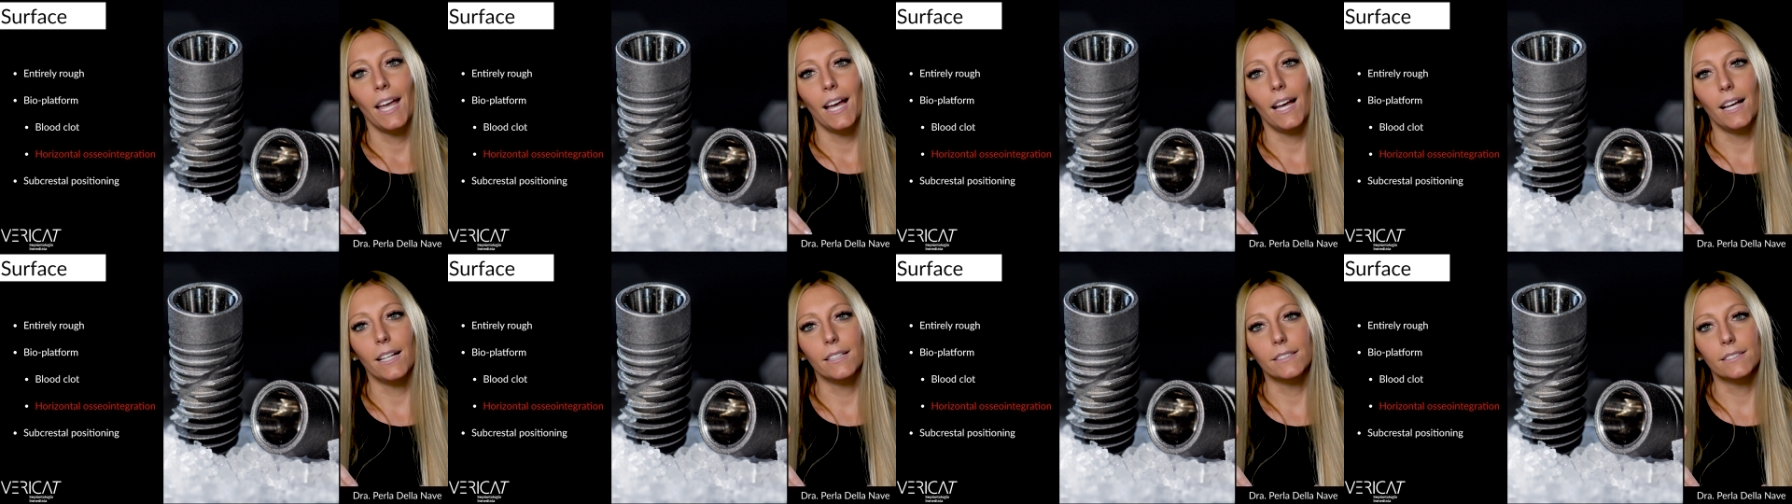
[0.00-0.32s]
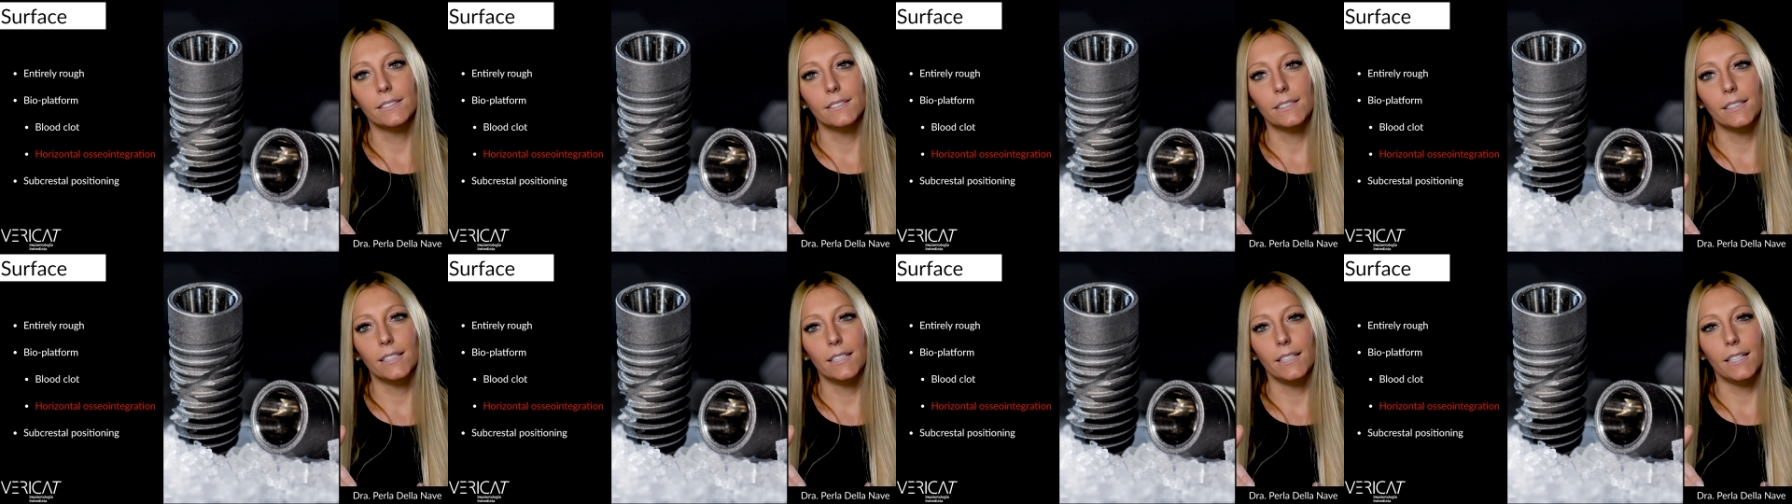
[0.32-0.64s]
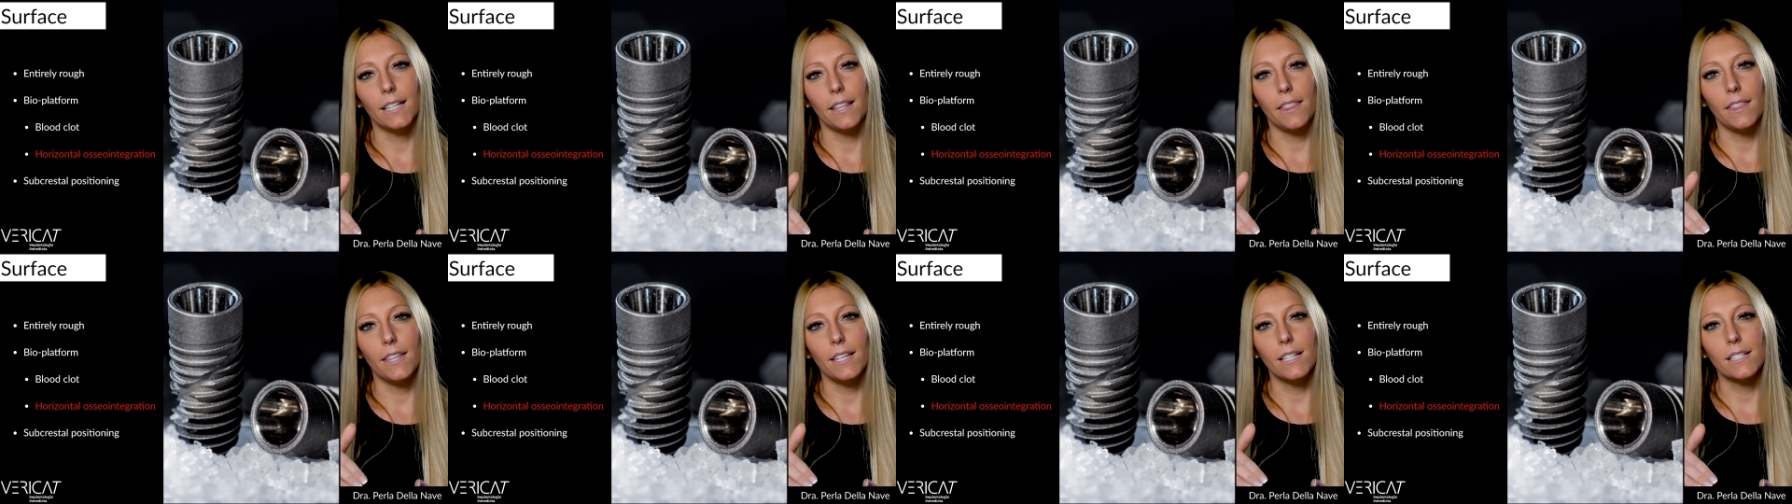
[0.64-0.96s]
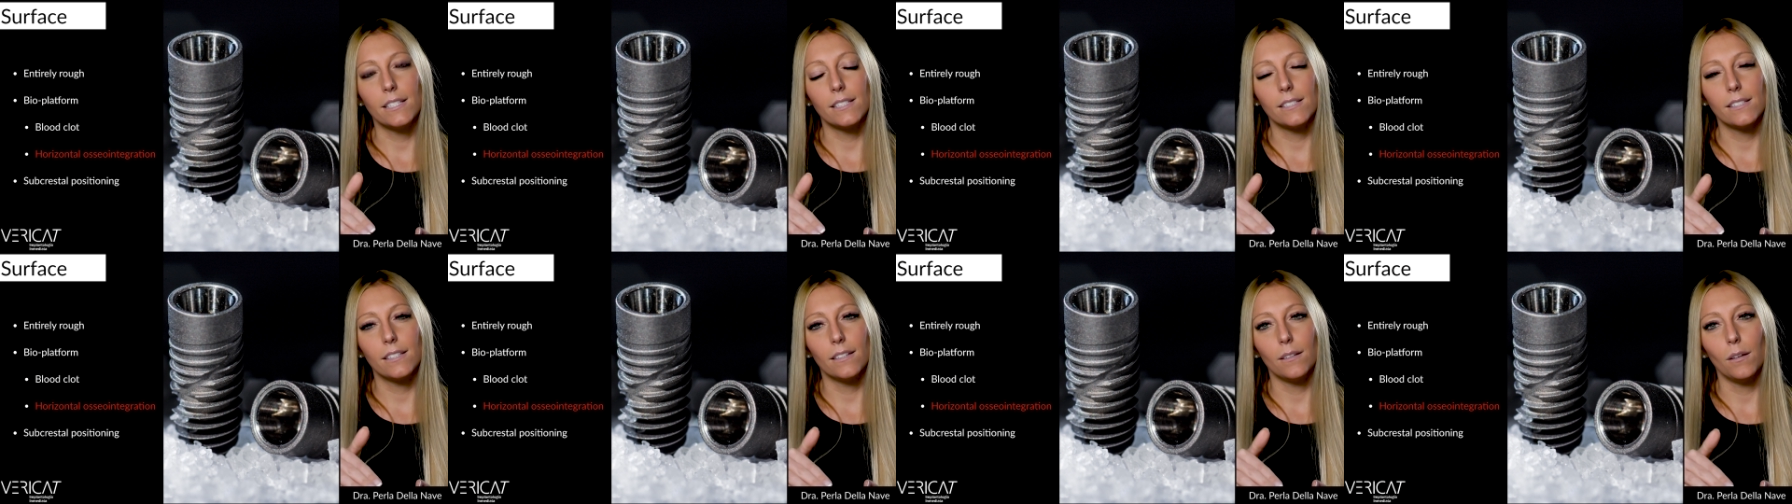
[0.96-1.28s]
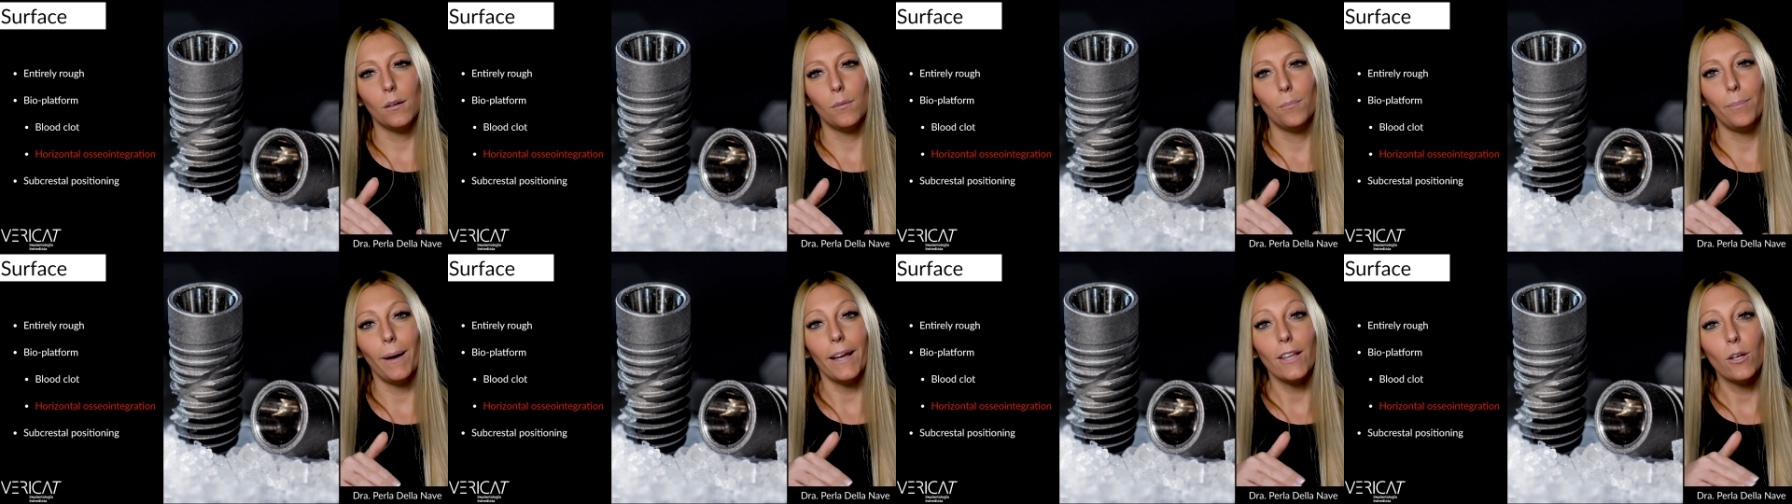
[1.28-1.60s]
And this
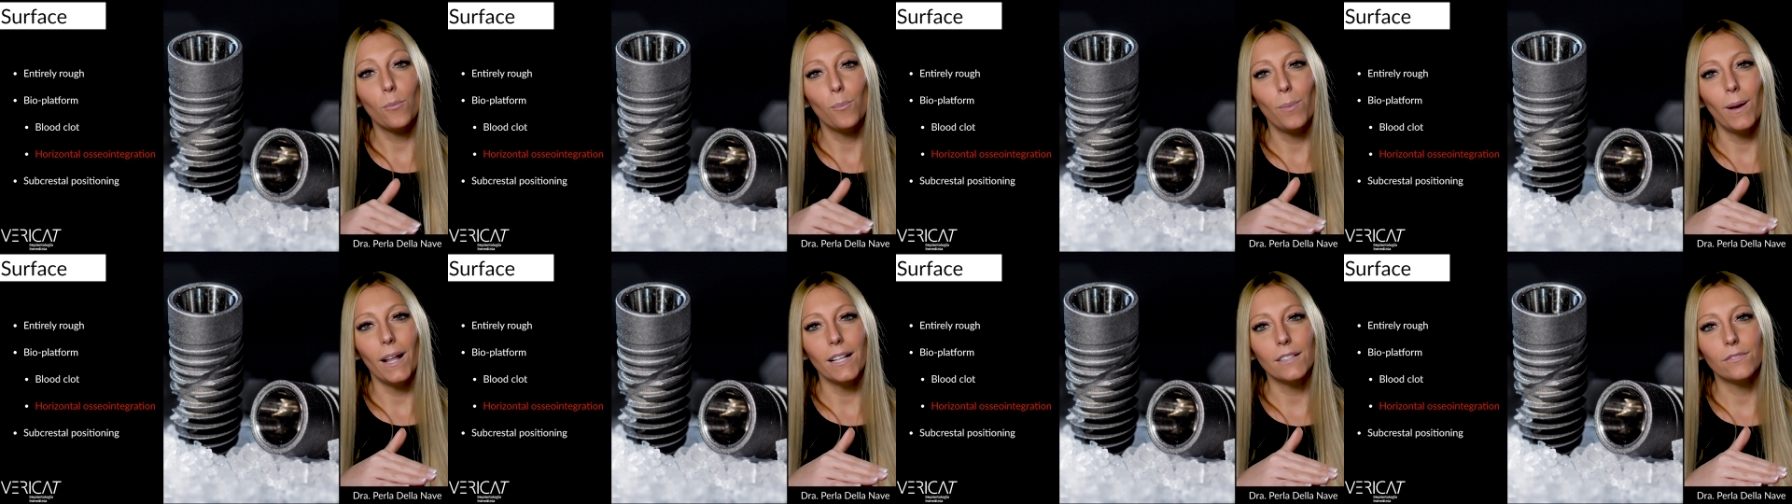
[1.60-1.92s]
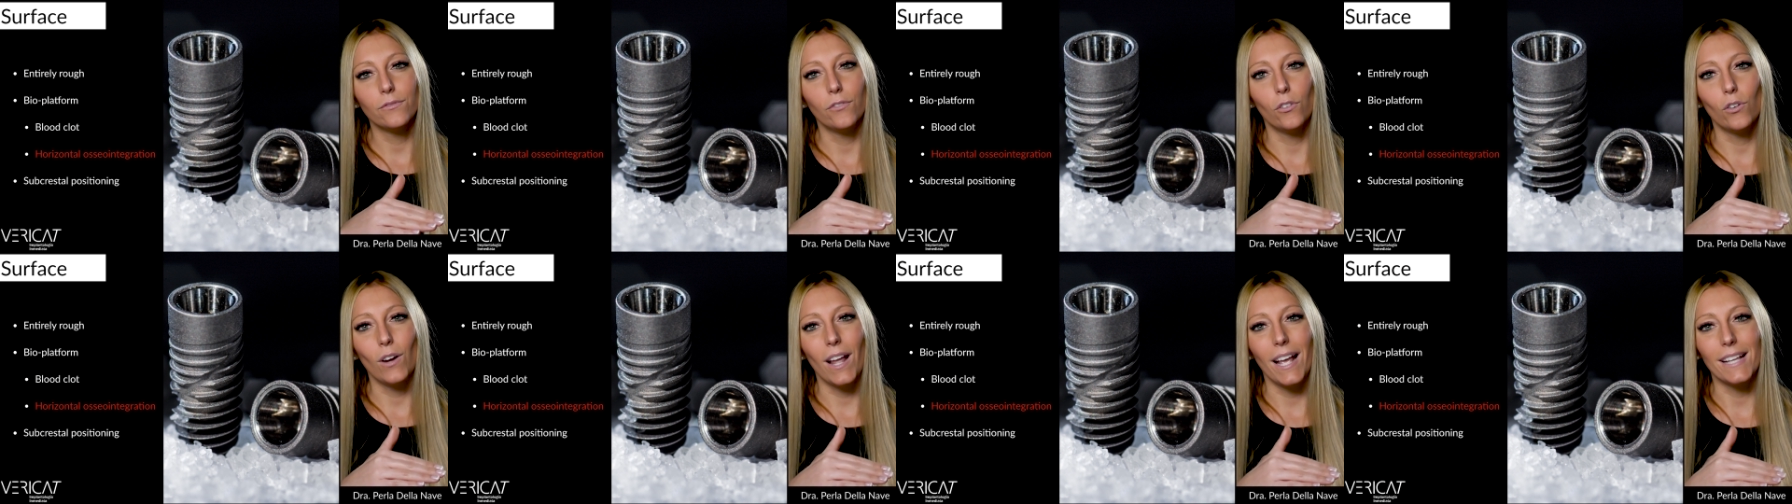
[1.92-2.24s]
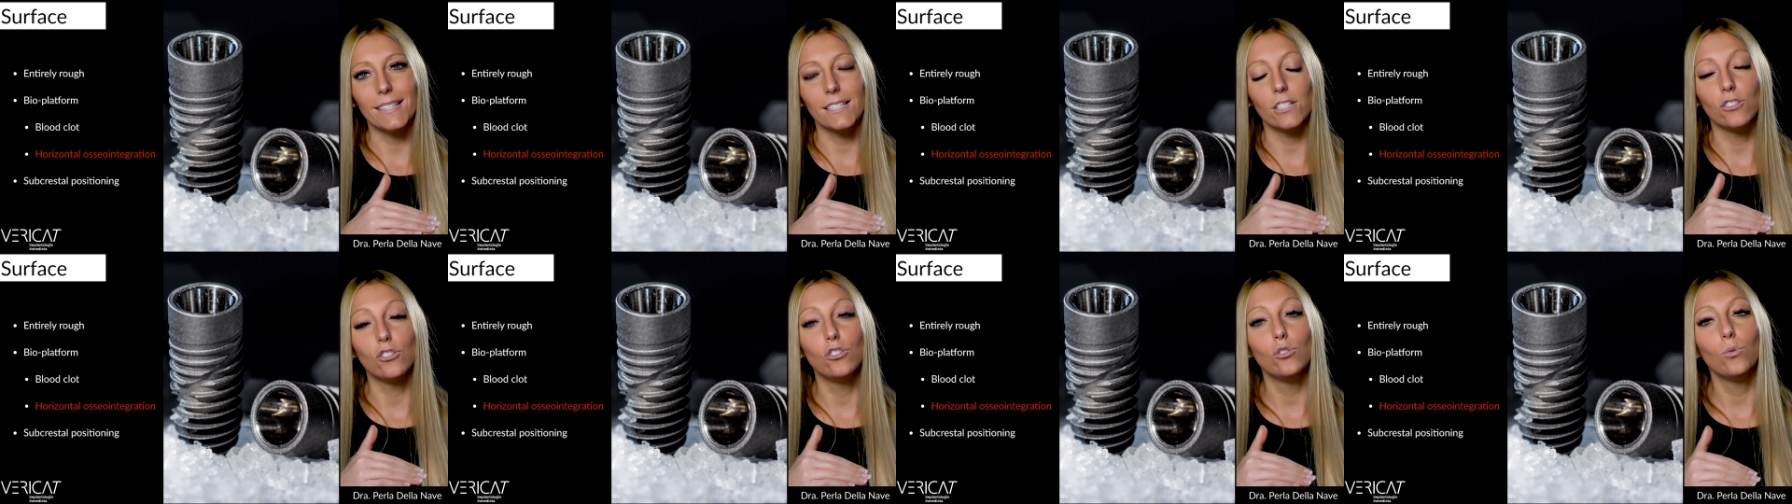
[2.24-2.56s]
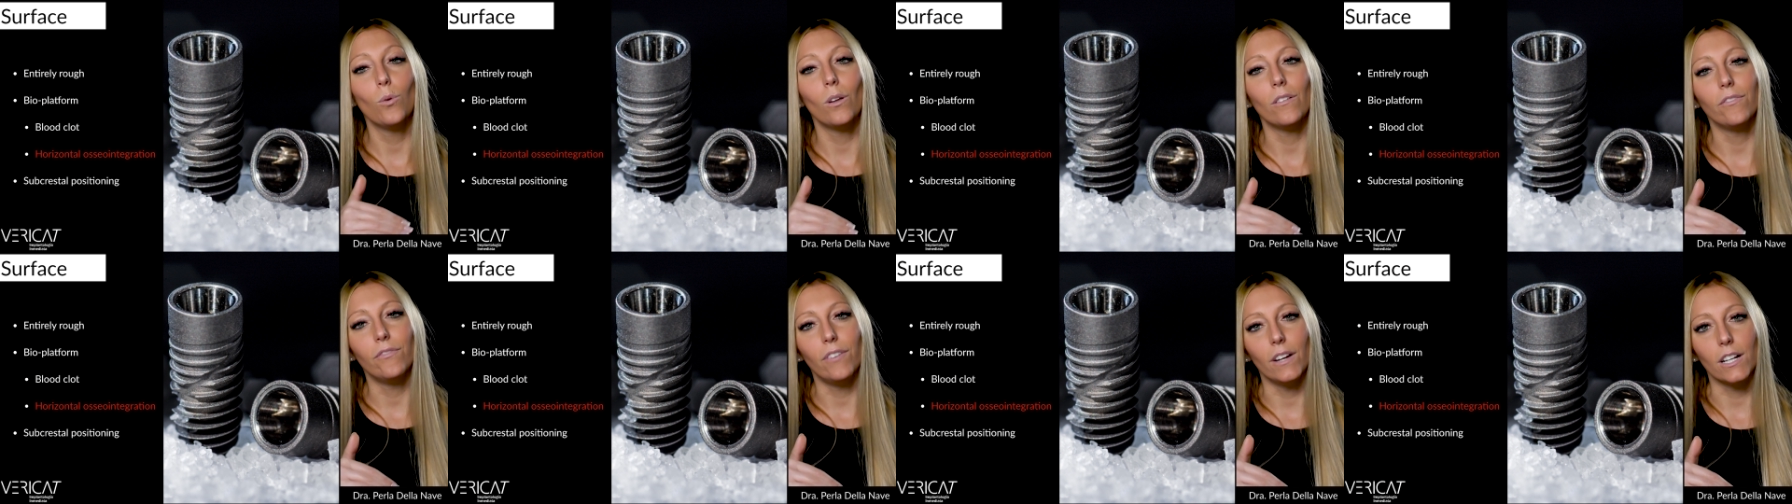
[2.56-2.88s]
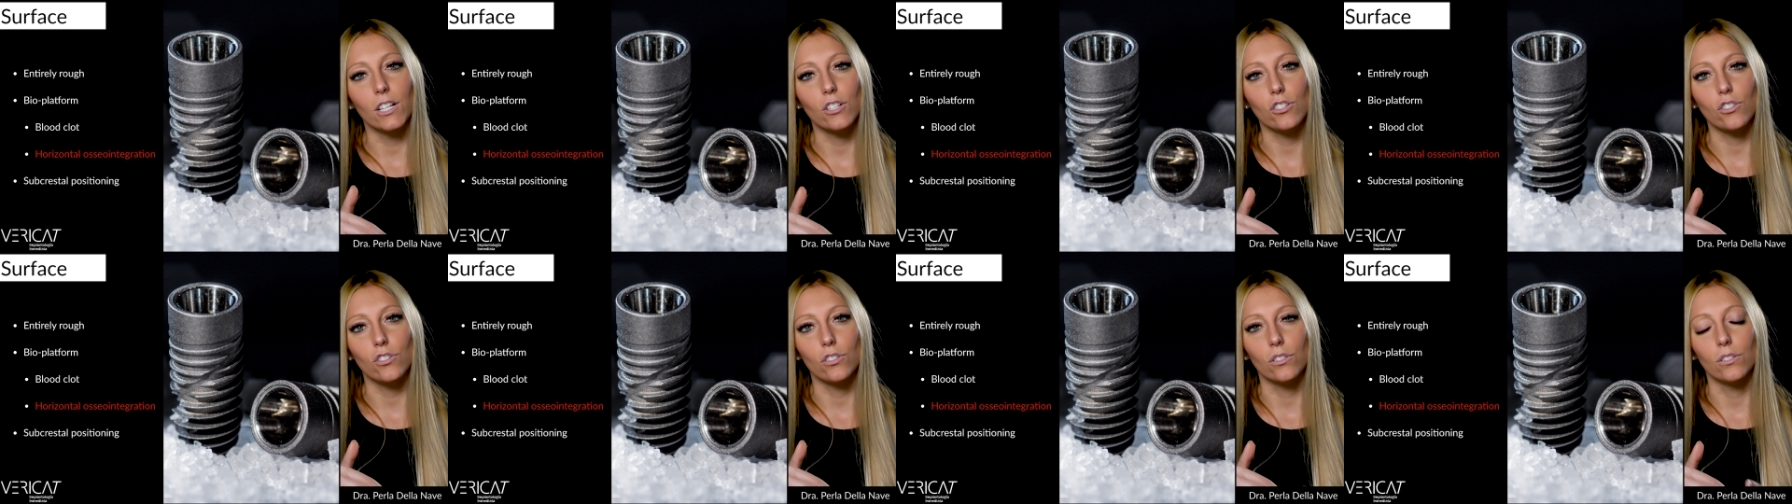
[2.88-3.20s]
bioplatform has a dual
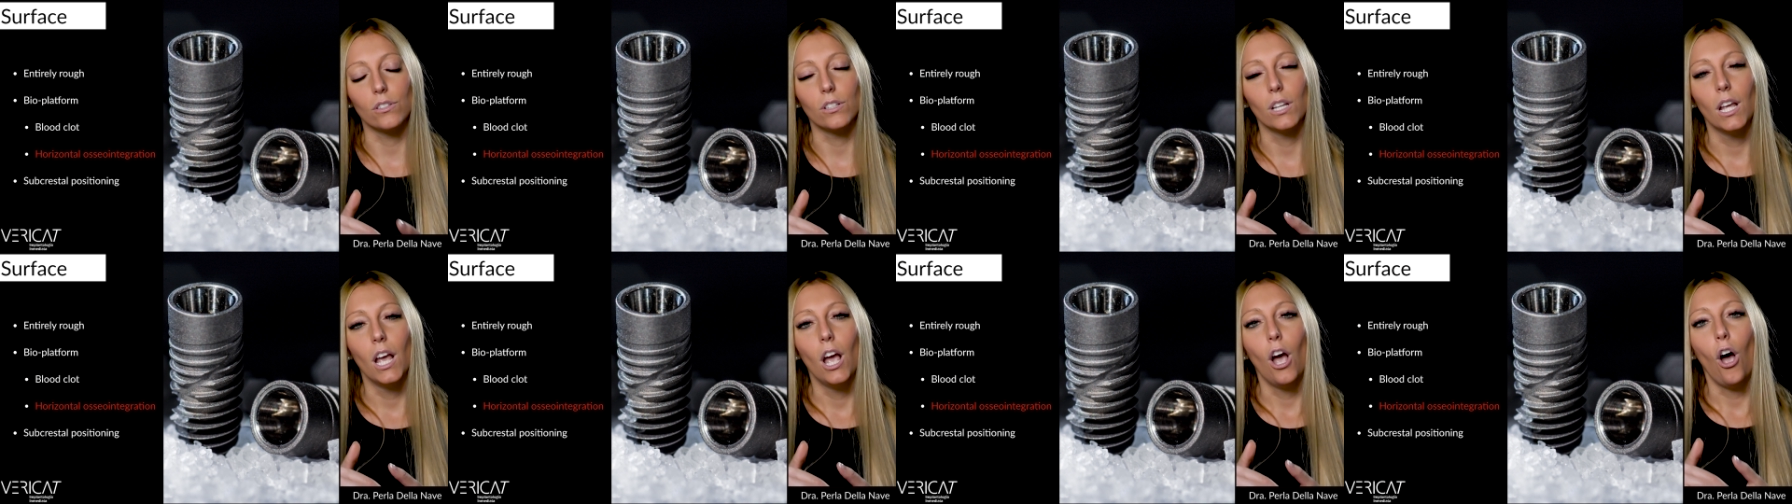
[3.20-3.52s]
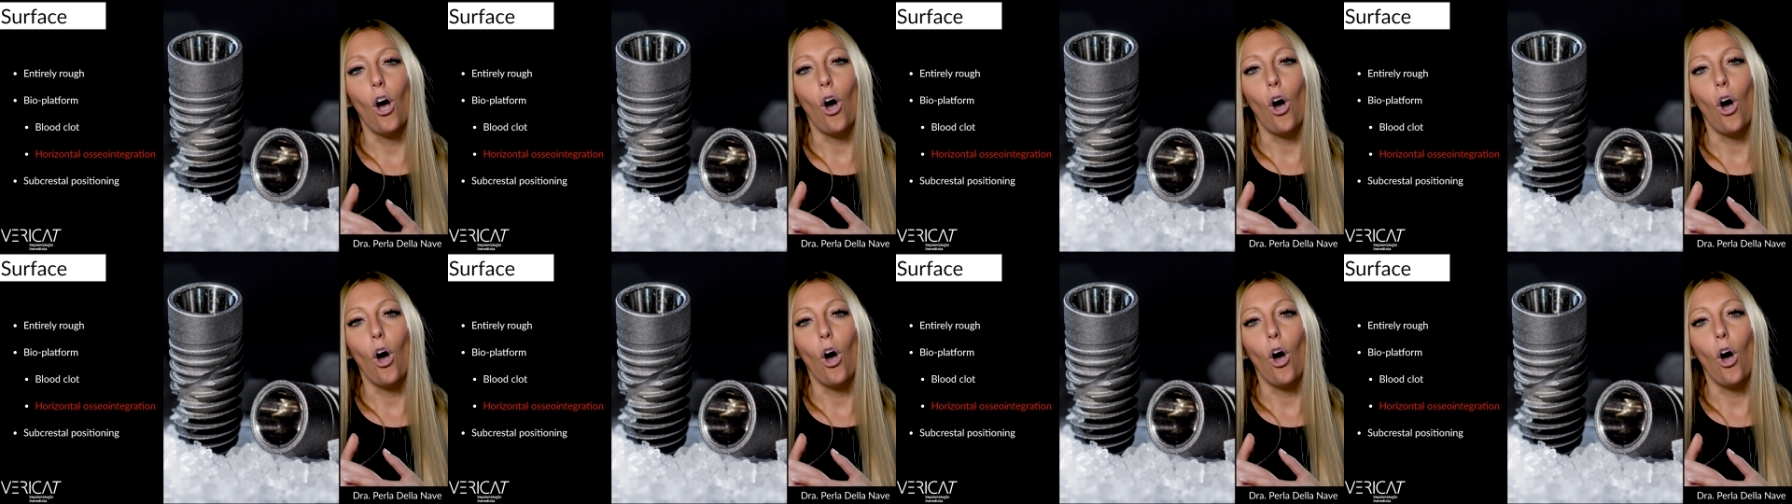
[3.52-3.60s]
function.